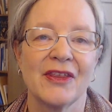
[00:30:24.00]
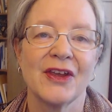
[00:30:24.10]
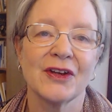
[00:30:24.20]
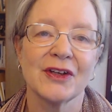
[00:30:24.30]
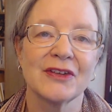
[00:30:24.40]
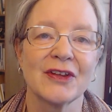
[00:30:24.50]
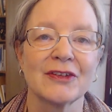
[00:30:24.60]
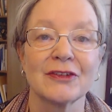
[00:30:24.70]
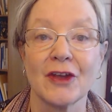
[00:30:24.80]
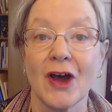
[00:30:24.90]
There is a
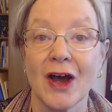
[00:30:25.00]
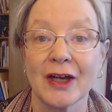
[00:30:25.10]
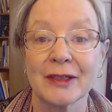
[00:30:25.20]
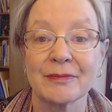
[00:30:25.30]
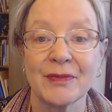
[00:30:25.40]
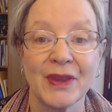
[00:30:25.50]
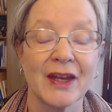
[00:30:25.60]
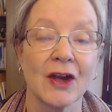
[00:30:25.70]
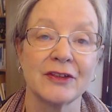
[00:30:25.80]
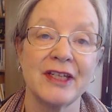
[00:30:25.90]
song that
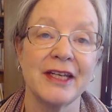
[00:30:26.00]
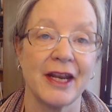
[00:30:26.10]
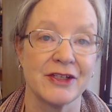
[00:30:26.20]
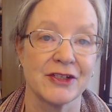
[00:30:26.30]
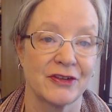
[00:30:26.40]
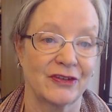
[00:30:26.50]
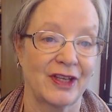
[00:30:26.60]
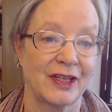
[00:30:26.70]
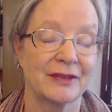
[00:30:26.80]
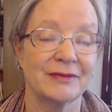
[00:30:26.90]
our teenagers
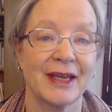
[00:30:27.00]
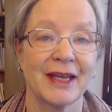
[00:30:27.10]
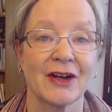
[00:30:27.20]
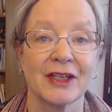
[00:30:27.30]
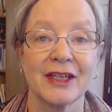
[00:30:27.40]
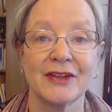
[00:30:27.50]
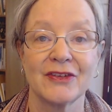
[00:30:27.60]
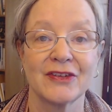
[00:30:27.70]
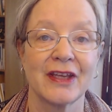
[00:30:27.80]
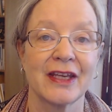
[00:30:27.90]
sing and our kids
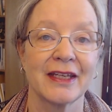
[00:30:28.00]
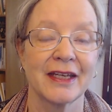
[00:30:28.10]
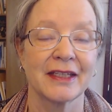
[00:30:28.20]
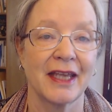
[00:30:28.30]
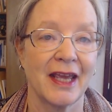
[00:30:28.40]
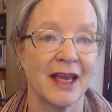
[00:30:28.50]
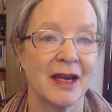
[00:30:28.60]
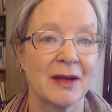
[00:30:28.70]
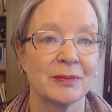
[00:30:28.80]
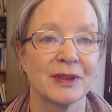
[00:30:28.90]
sing at
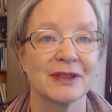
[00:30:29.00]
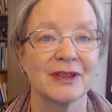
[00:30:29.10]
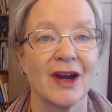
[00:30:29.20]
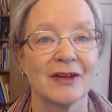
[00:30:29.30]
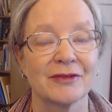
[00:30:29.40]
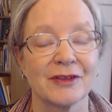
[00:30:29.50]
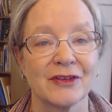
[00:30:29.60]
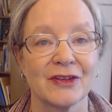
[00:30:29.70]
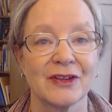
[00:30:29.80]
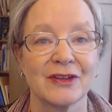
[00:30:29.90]
camp and
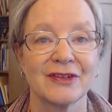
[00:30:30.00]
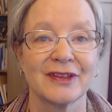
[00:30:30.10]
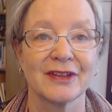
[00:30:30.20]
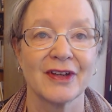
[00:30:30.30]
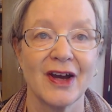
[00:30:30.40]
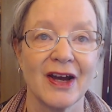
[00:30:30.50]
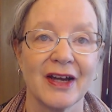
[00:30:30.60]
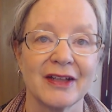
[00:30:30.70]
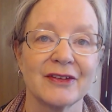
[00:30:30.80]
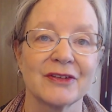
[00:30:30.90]
conferences and
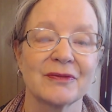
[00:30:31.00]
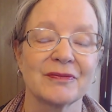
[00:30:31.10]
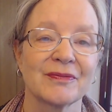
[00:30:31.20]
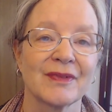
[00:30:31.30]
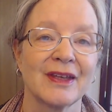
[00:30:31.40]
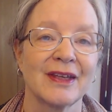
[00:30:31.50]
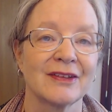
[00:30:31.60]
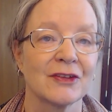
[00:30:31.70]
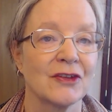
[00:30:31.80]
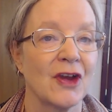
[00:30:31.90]
cons.
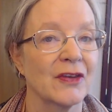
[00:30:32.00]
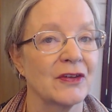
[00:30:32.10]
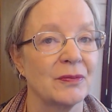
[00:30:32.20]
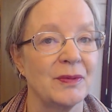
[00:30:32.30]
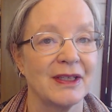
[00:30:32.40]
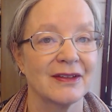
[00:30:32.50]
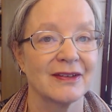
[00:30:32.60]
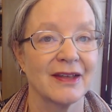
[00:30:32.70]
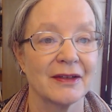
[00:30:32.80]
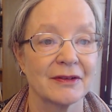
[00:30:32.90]
It's a song that's being
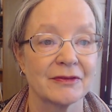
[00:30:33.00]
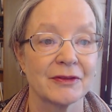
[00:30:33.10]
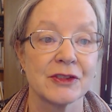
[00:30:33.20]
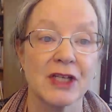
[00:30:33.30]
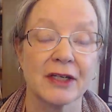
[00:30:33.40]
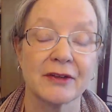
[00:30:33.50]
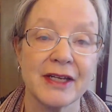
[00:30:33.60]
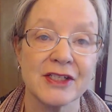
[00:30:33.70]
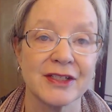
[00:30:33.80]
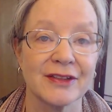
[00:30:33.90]
sung for
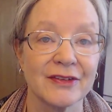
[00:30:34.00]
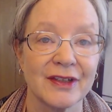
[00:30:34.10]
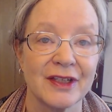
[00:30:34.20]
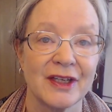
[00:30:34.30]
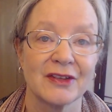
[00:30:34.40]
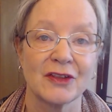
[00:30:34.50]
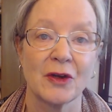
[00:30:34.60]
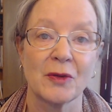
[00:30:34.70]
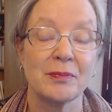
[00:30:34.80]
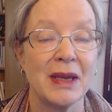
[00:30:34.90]
generations,
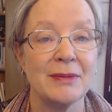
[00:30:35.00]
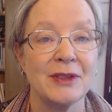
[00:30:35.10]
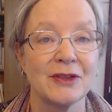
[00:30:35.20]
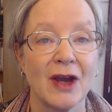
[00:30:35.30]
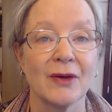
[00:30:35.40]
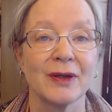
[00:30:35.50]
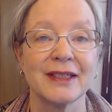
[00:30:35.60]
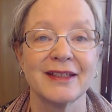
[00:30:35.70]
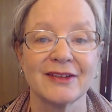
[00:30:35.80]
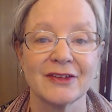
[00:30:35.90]
so maybe you know it.
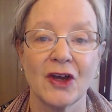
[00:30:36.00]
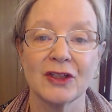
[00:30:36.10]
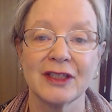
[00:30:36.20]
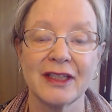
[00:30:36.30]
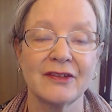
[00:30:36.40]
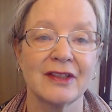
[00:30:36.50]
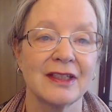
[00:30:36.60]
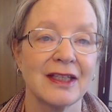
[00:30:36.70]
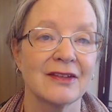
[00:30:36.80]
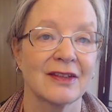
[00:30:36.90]
It's called
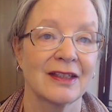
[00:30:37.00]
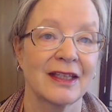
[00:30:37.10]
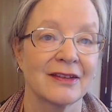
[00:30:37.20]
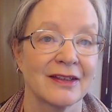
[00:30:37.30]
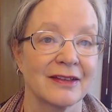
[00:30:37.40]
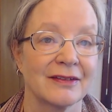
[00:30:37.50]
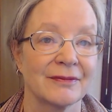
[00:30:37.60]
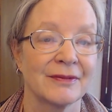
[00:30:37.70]
Listen, Listen, Listen.